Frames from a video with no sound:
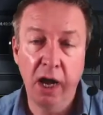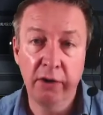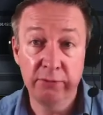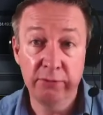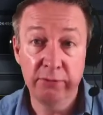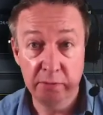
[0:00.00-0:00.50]

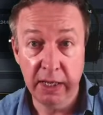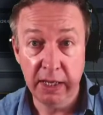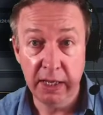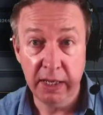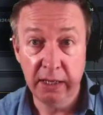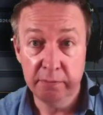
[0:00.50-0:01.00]
from
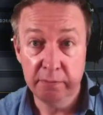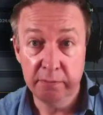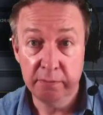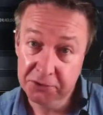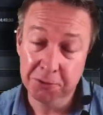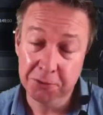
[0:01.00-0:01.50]
me. My
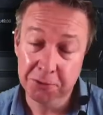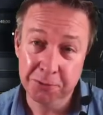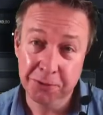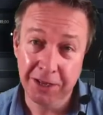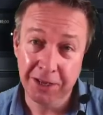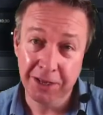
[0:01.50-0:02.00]
students
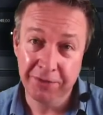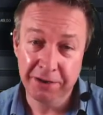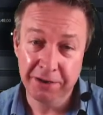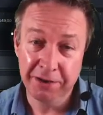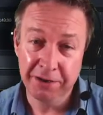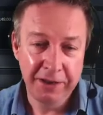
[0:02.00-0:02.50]
would love that.
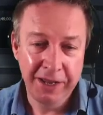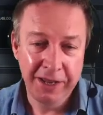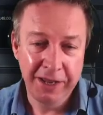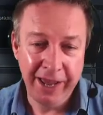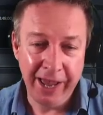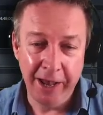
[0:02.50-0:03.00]

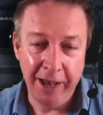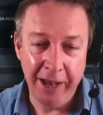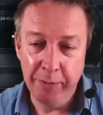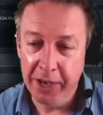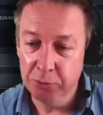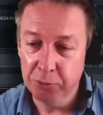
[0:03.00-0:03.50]

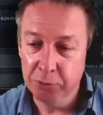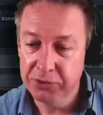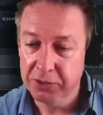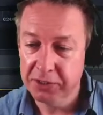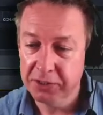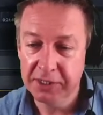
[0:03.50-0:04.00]
And
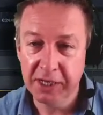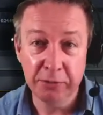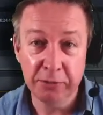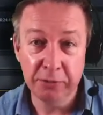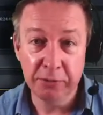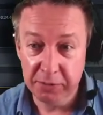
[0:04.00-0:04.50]
also
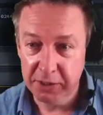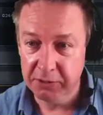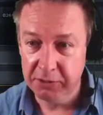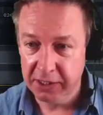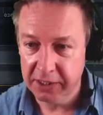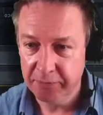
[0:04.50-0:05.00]
disable the
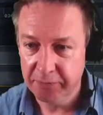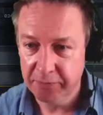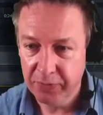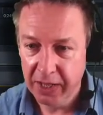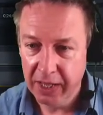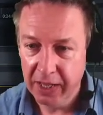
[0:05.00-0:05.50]
music.
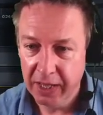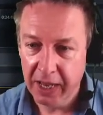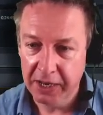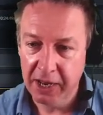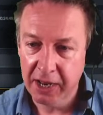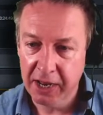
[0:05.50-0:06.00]

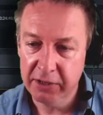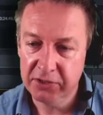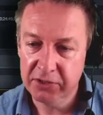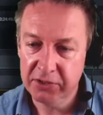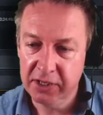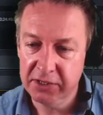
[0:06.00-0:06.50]
And now let's
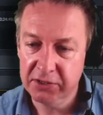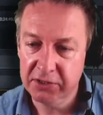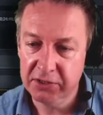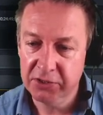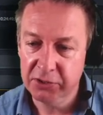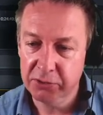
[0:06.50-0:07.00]
just listen
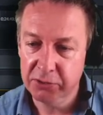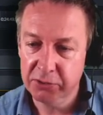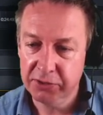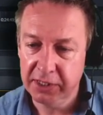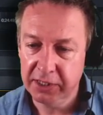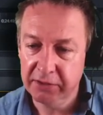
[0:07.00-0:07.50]
to
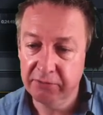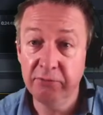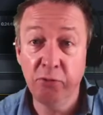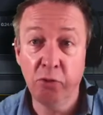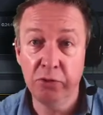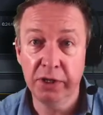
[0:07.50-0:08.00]
the
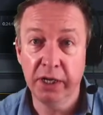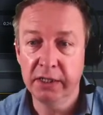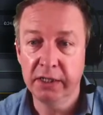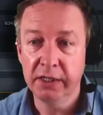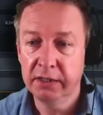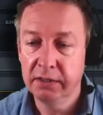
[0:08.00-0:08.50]

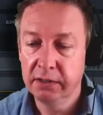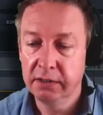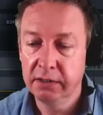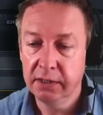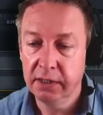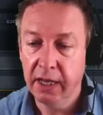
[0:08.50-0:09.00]
Fortnite.
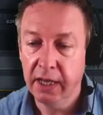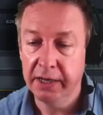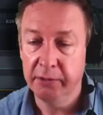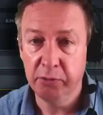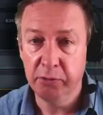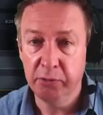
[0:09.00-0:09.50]

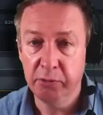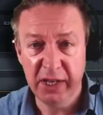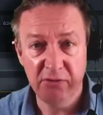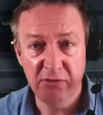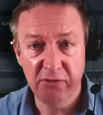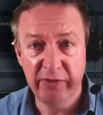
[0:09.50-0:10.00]
And we will
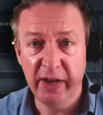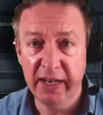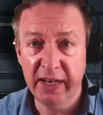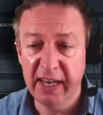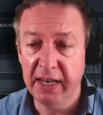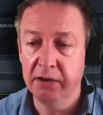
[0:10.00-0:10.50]
hear a fade
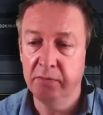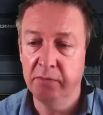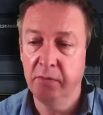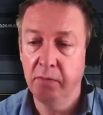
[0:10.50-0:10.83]
in.